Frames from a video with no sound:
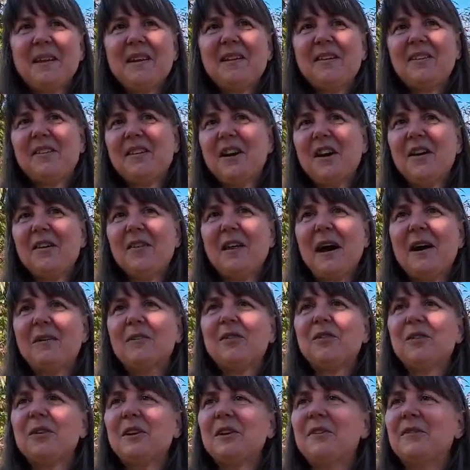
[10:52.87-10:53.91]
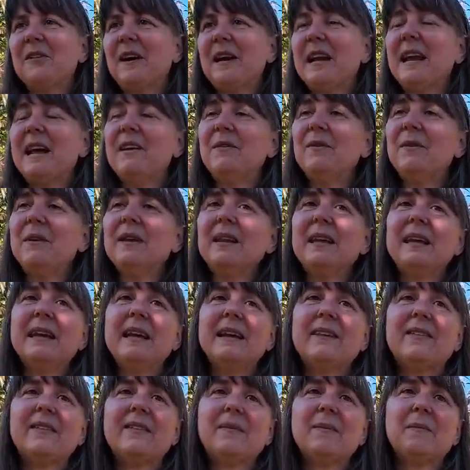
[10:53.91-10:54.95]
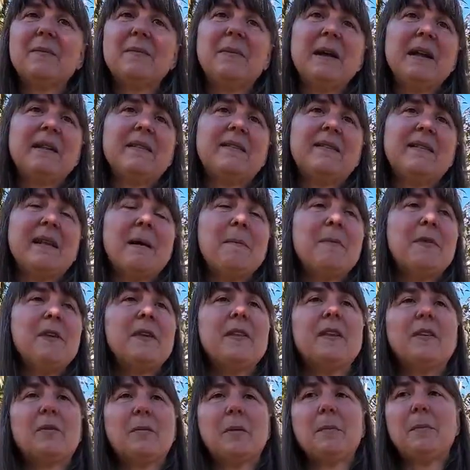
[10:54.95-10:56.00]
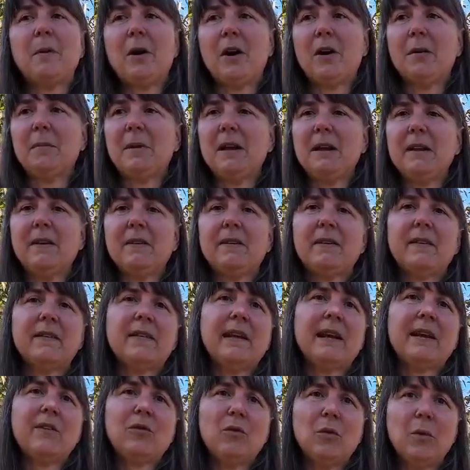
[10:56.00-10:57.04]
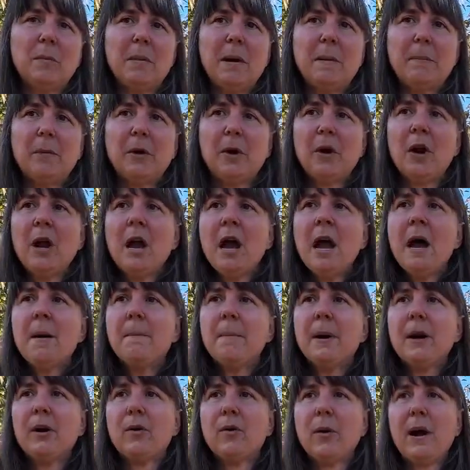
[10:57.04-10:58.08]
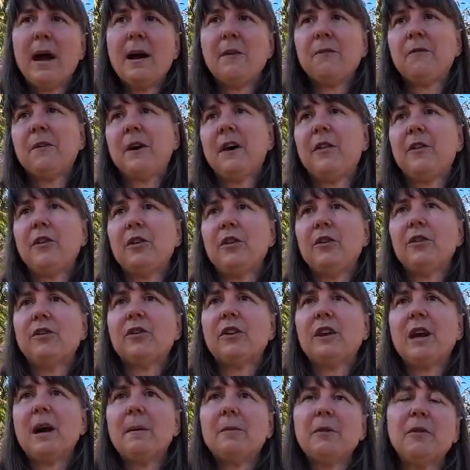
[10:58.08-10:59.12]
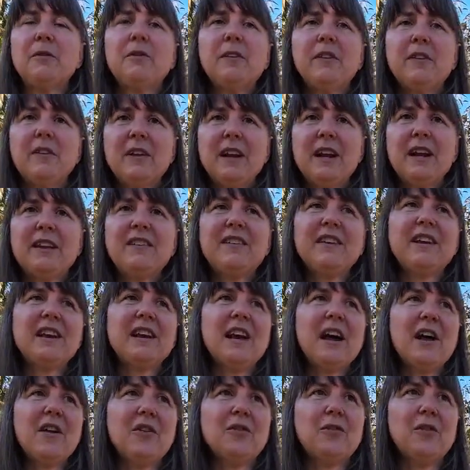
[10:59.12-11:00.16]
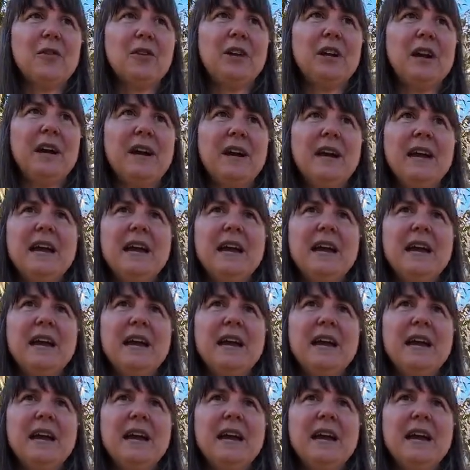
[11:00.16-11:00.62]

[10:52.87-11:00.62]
So that was really fun. And really, it's been something that's been part of me since I can remember. My grandfather used to come to visit us in California